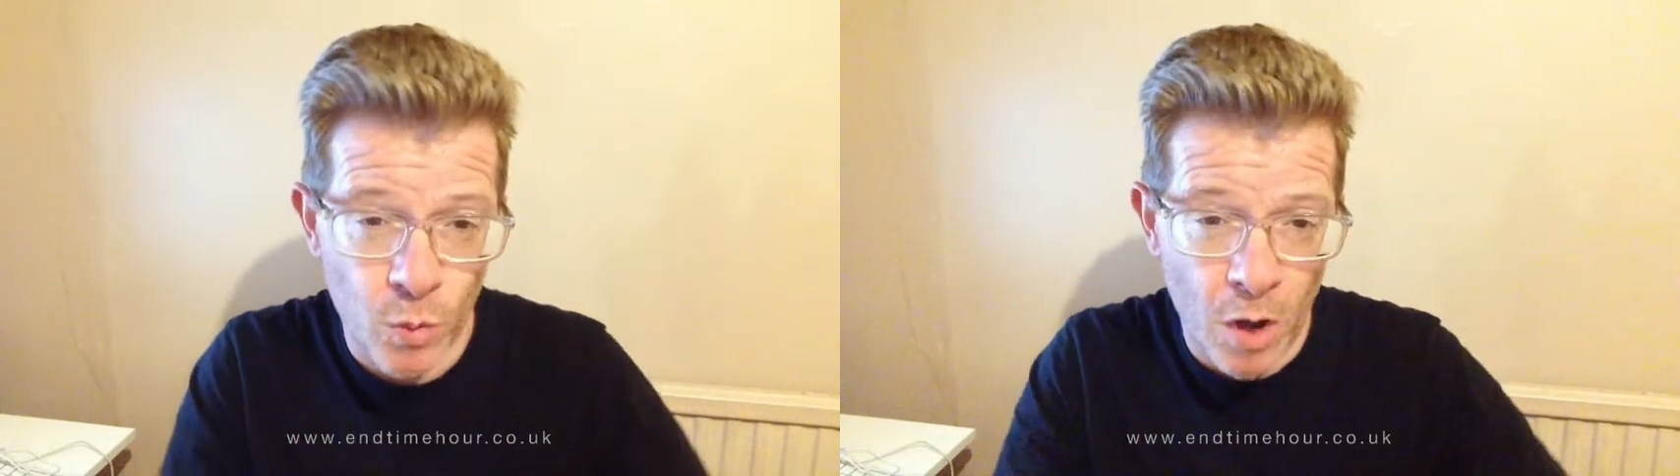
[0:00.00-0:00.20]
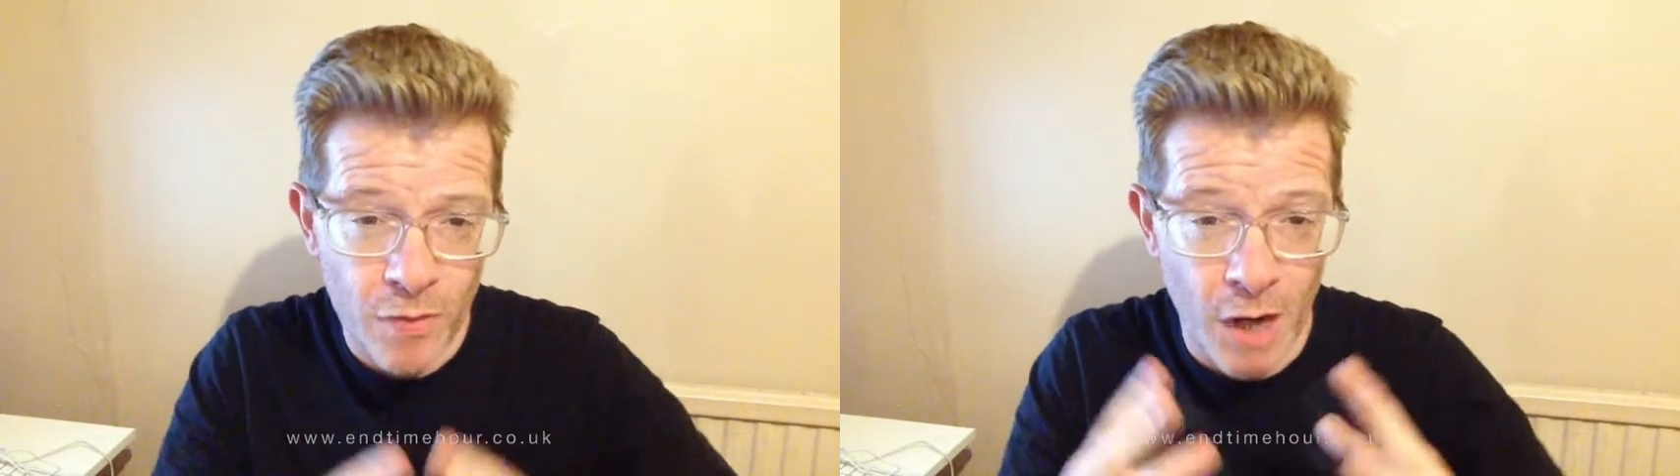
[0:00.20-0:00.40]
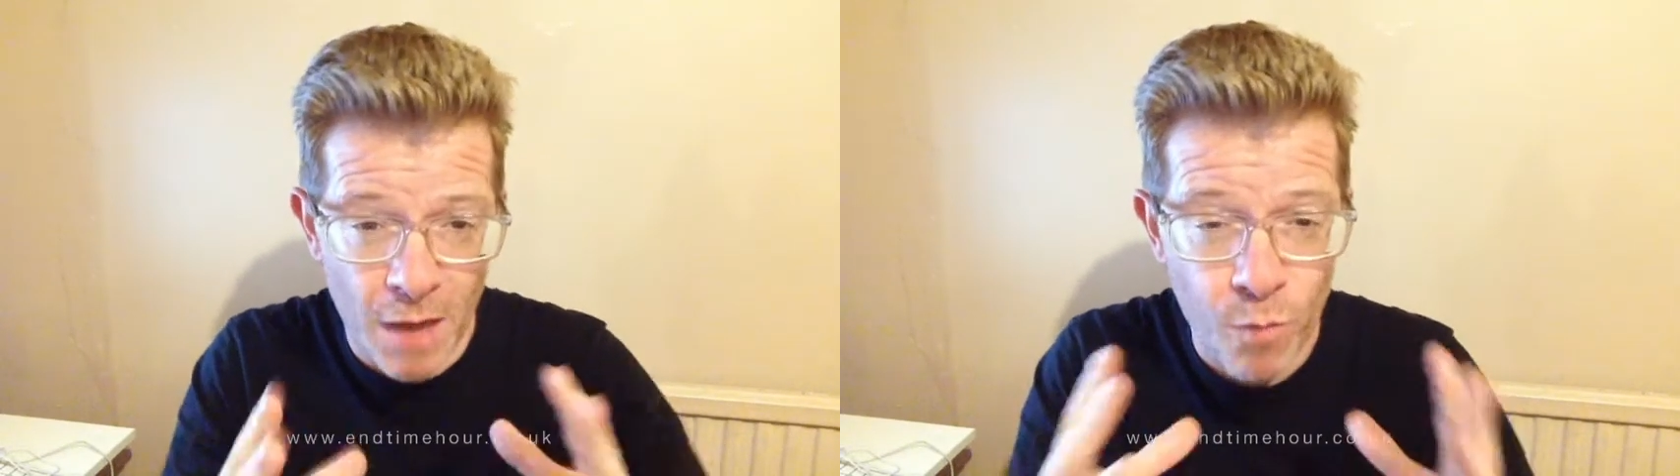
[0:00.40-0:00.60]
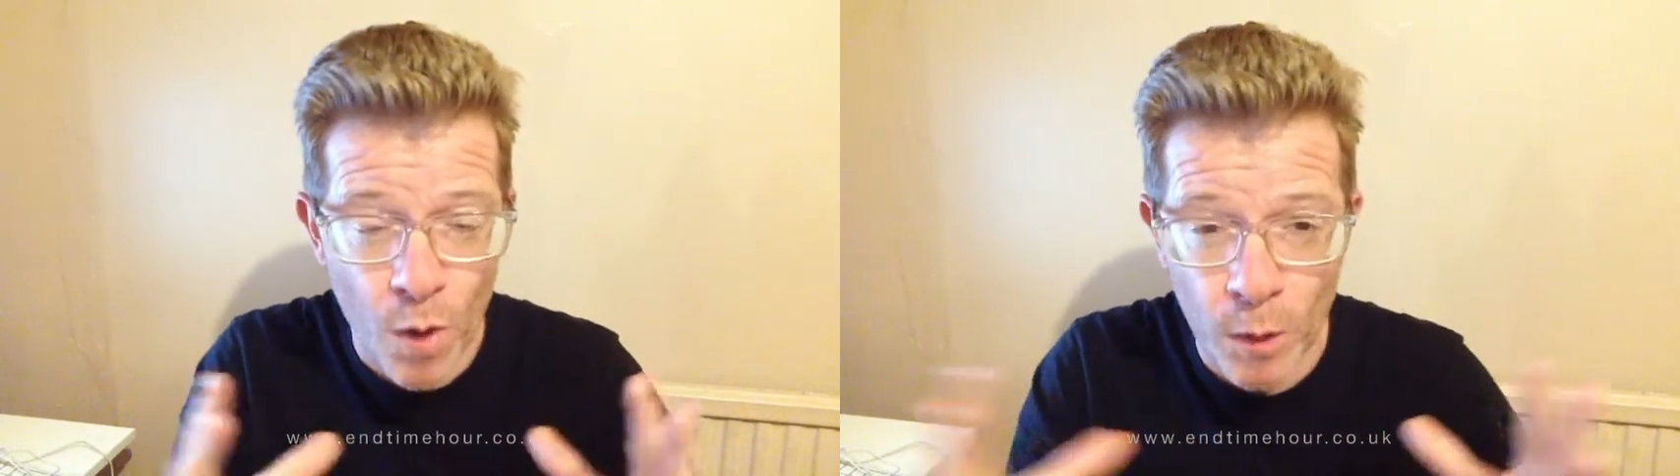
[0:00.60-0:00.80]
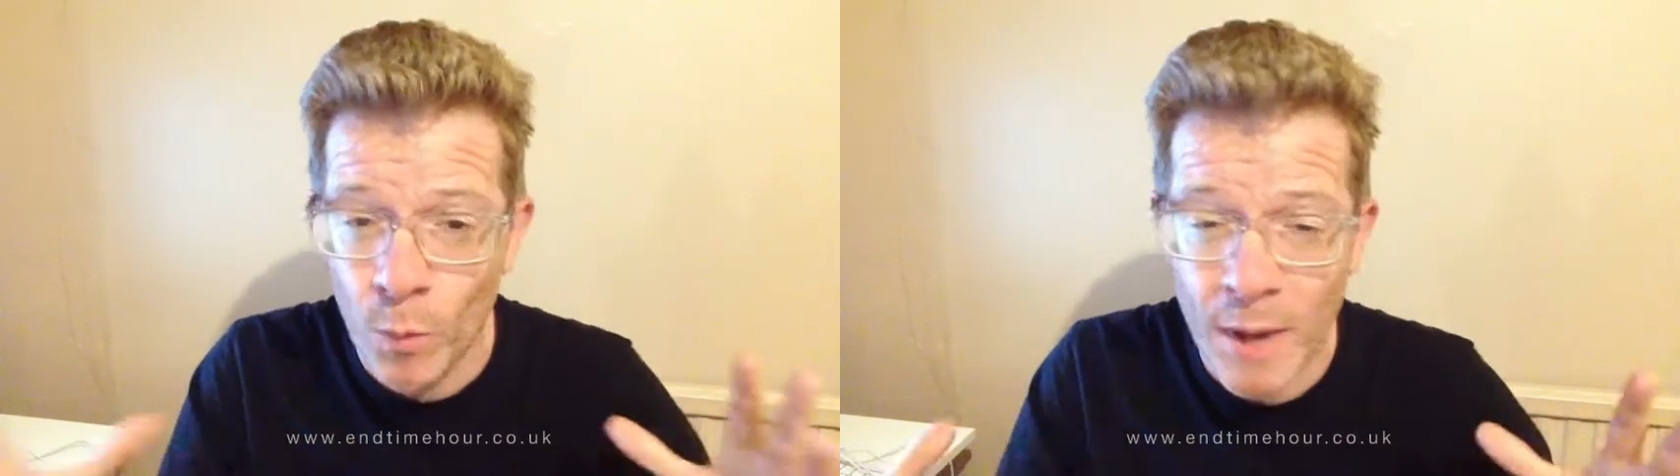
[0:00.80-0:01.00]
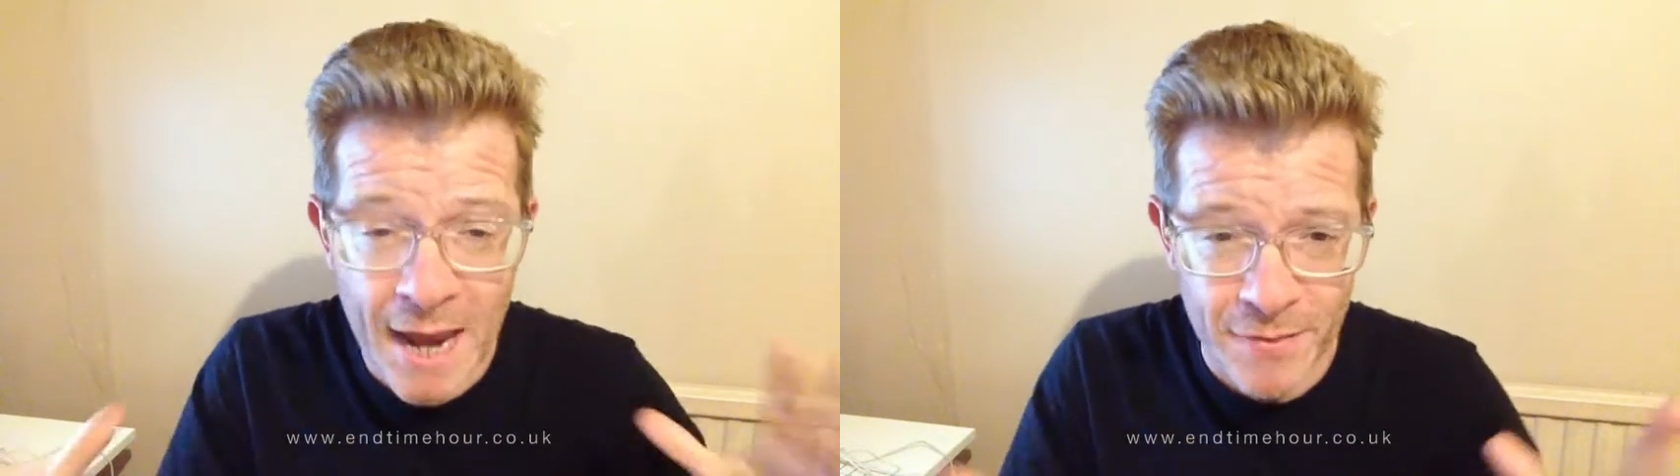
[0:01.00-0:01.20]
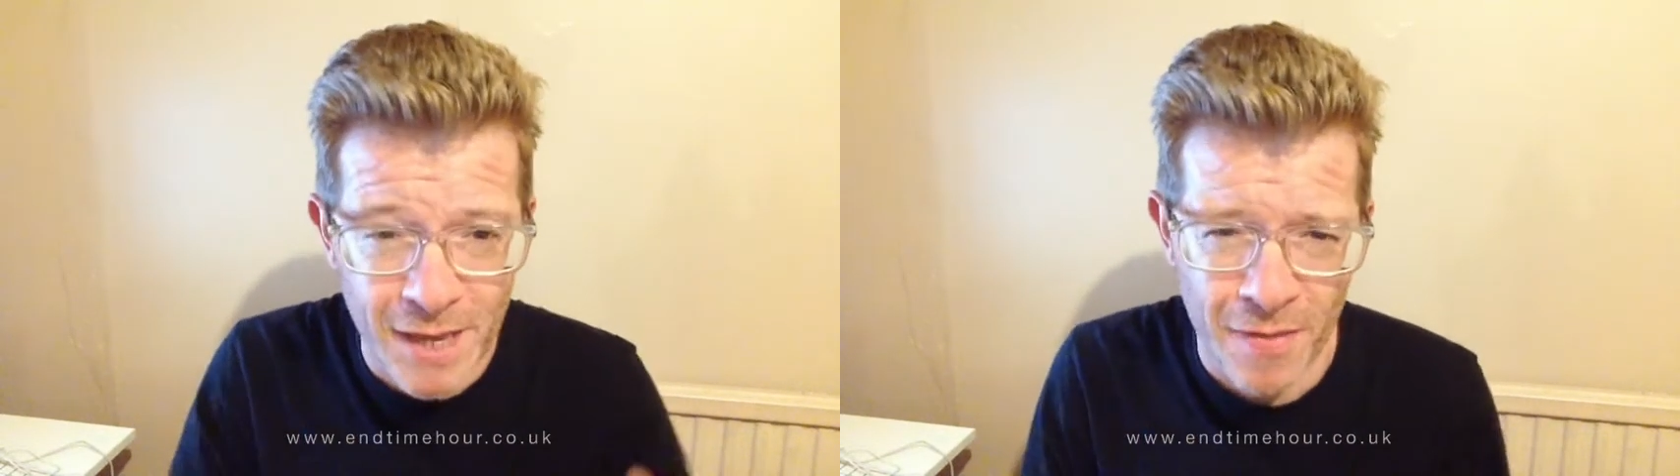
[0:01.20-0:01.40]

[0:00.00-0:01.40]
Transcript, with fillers: We either love one or we hate the